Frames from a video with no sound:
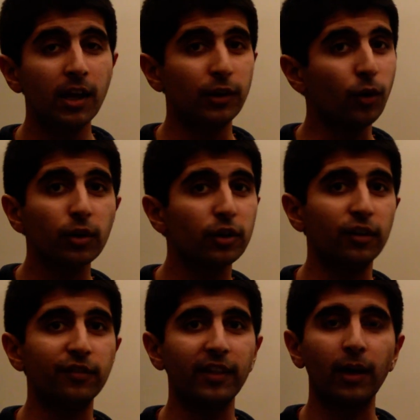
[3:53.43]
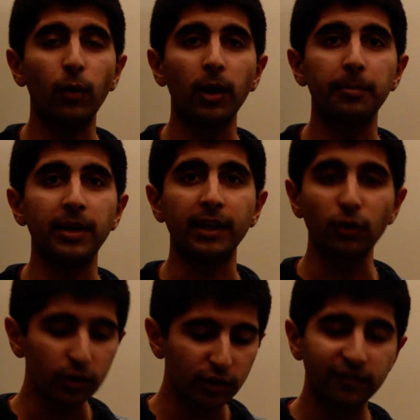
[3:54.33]
Not good for their well-being,
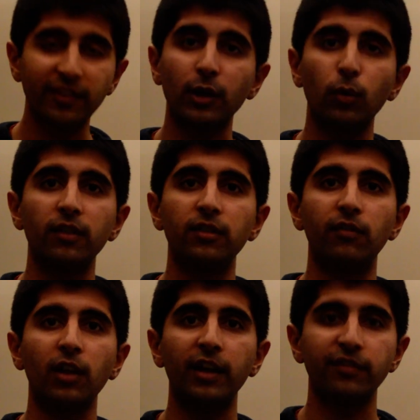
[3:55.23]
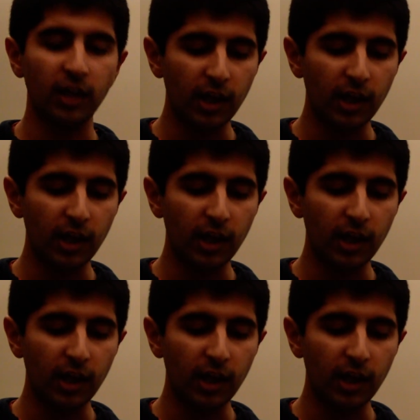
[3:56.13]
not good for their quality of life,